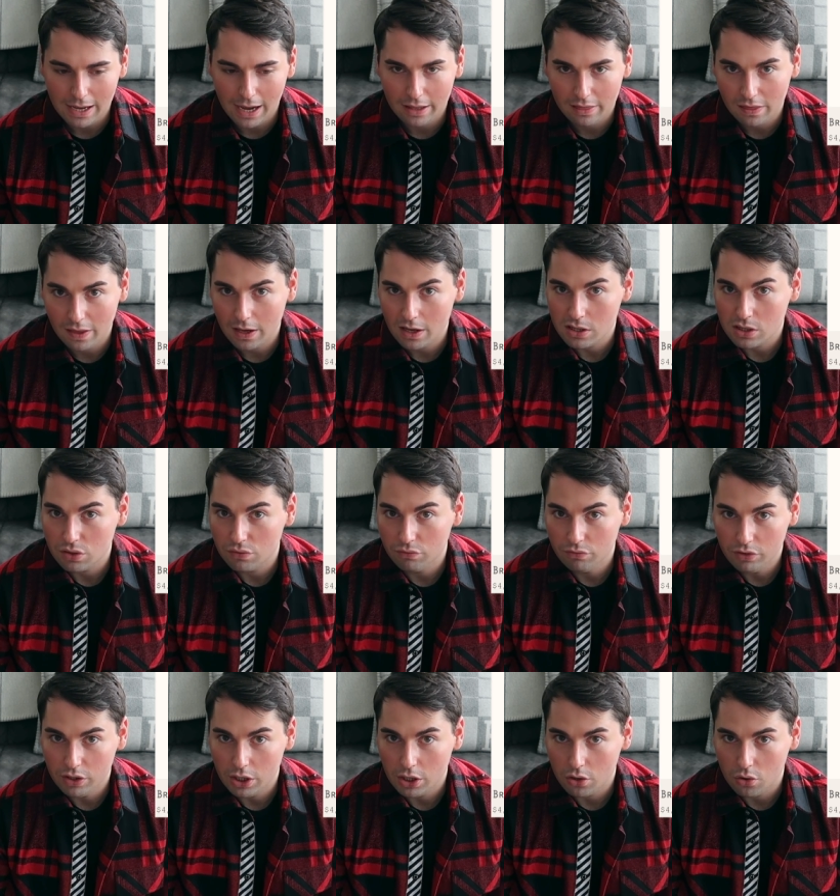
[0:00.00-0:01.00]
I think it's
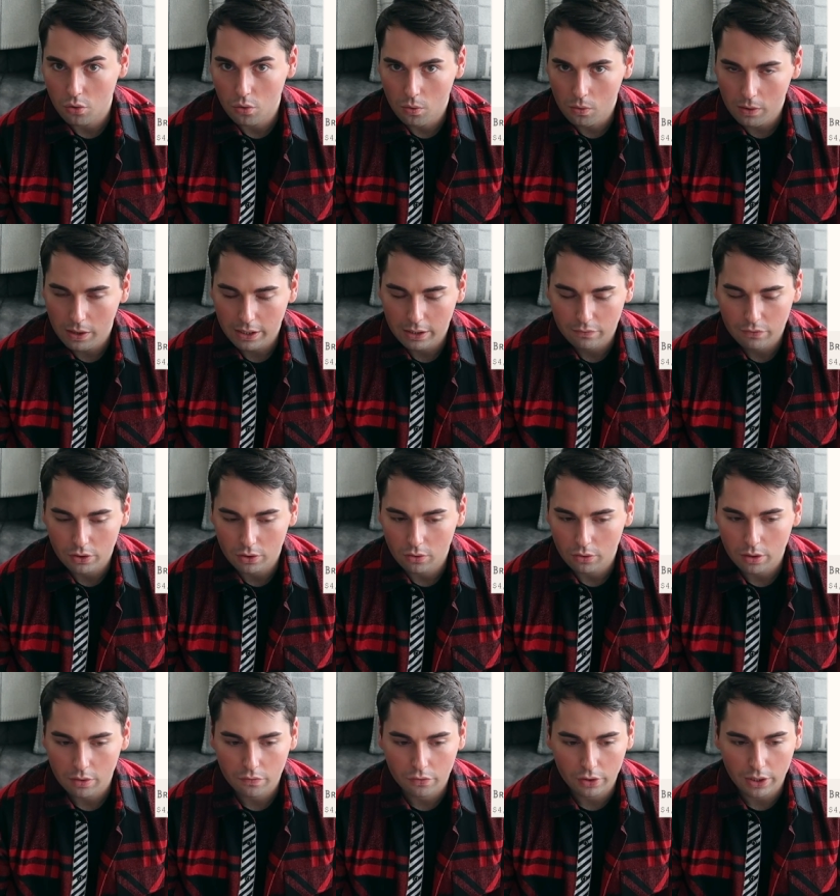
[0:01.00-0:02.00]
really cool, and if you're
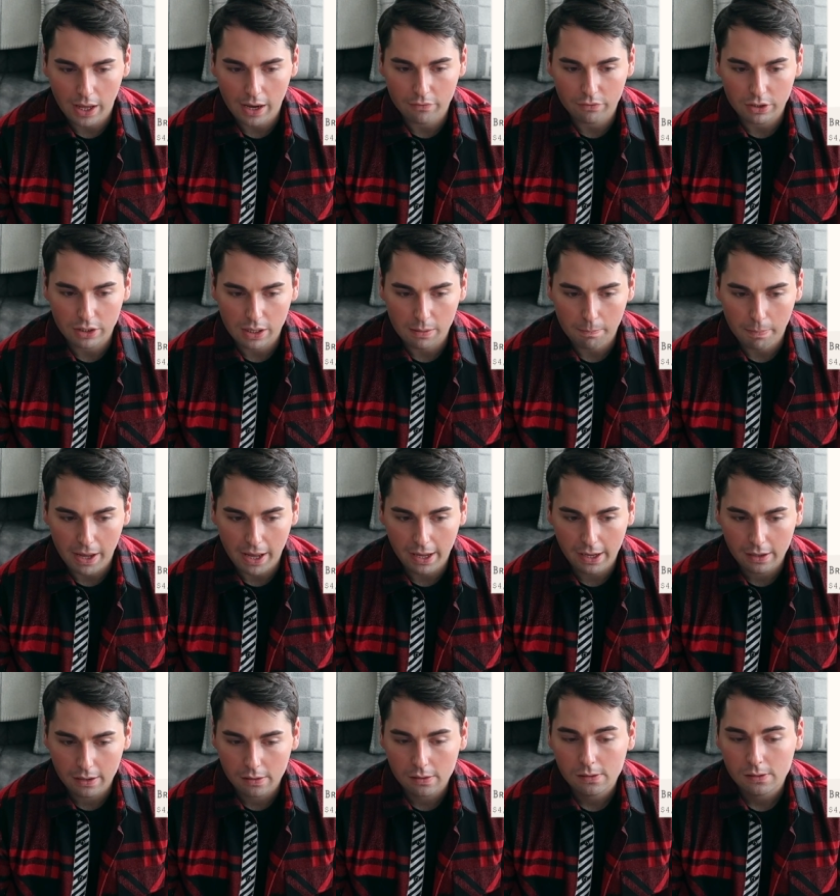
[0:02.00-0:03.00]
looking for an everyday bag,